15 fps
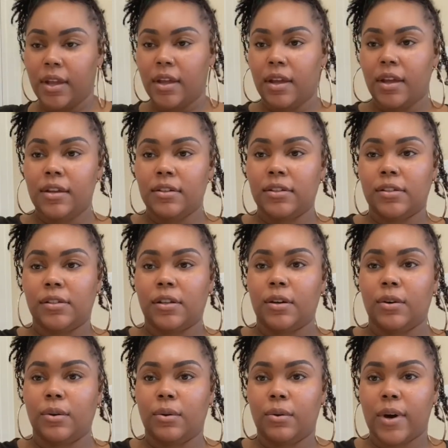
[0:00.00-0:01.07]

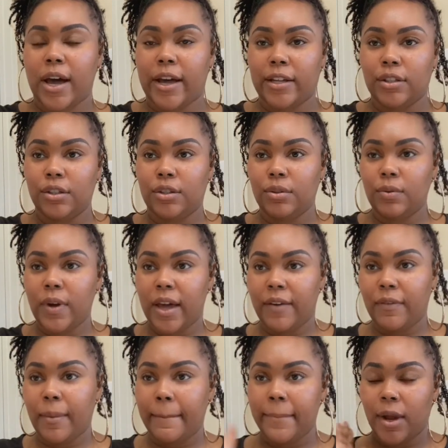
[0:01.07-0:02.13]
So I do have
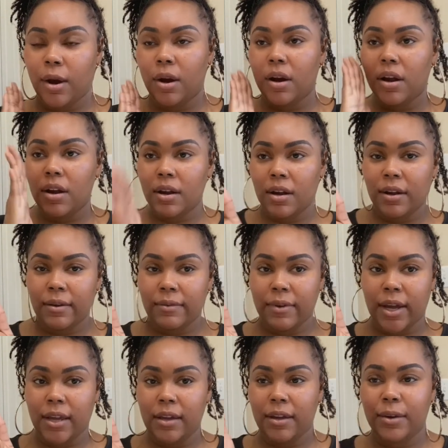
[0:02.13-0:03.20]
a mirror right here